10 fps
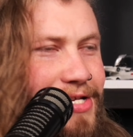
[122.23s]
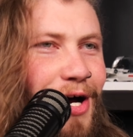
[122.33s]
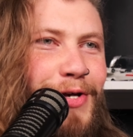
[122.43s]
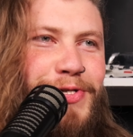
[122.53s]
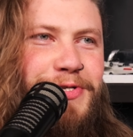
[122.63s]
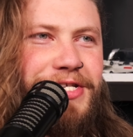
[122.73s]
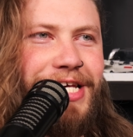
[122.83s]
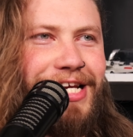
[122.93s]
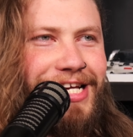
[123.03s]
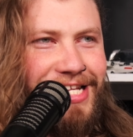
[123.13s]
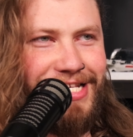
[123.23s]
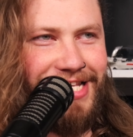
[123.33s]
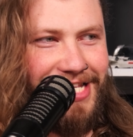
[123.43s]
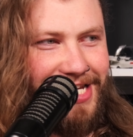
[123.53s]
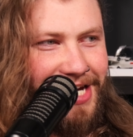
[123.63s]
also stayed
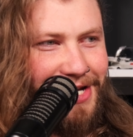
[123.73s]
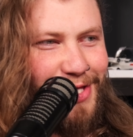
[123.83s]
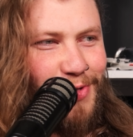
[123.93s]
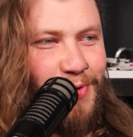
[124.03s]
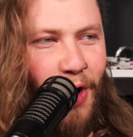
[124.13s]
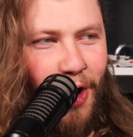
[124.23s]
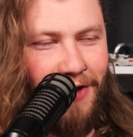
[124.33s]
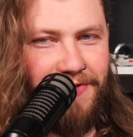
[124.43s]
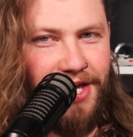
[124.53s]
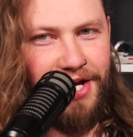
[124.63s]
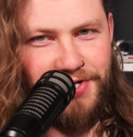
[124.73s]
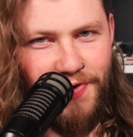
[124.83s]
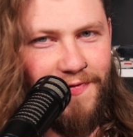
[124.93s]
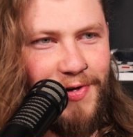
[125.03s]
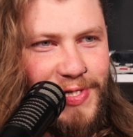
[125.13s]
consistent through all of the
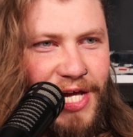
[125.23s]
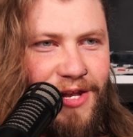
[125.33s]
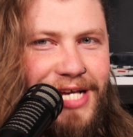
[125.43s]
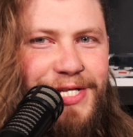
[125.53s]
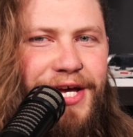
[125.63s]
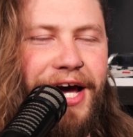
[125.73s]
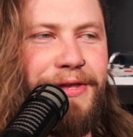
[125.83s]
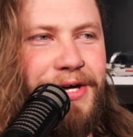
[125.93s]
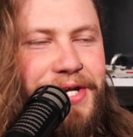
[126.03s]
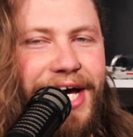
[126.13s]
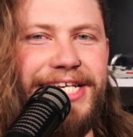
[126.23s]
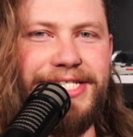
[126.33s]
interviews that Leslie Headland has